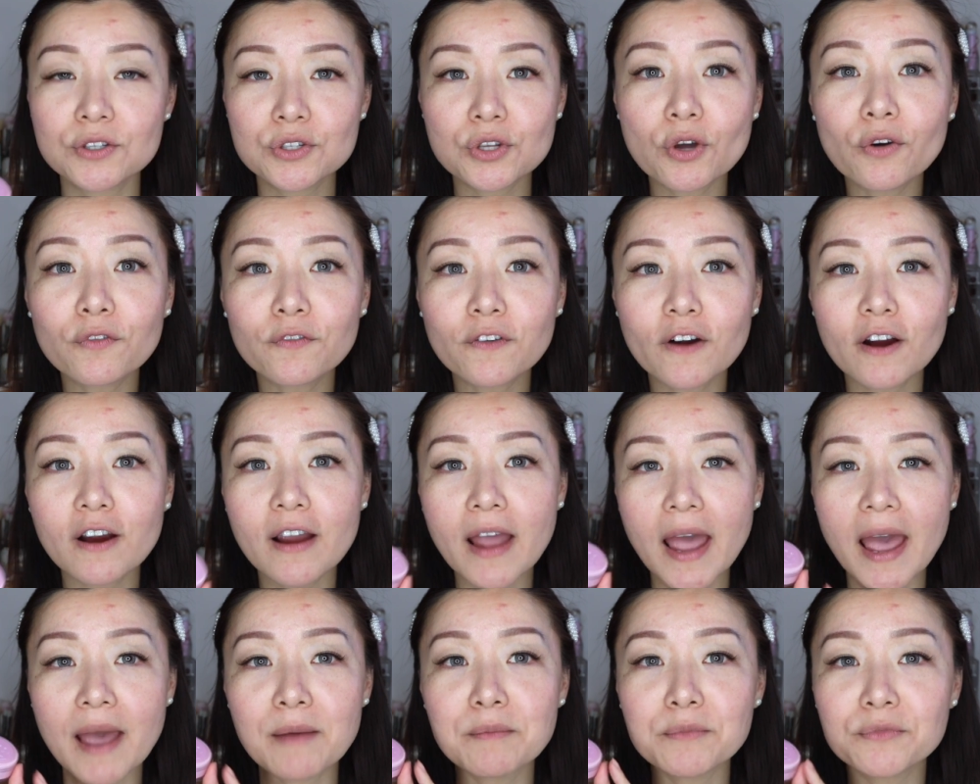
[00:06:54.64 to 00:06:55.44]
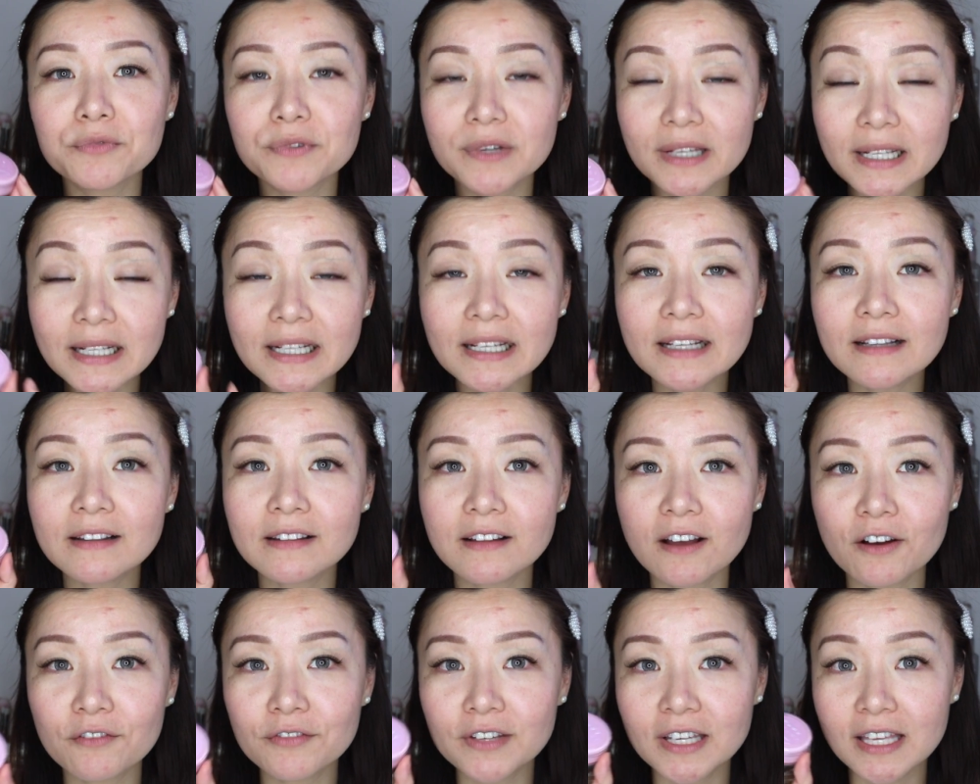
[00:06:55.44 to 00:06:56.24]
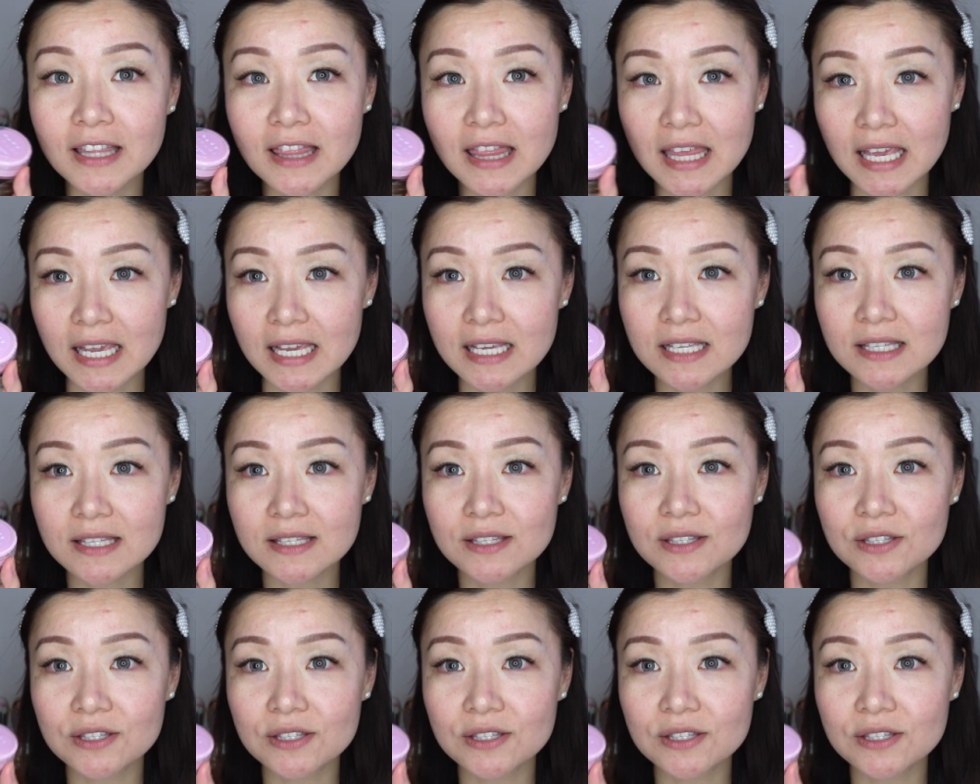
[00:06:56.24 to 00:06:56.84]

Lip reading: So far, I'm really loving this.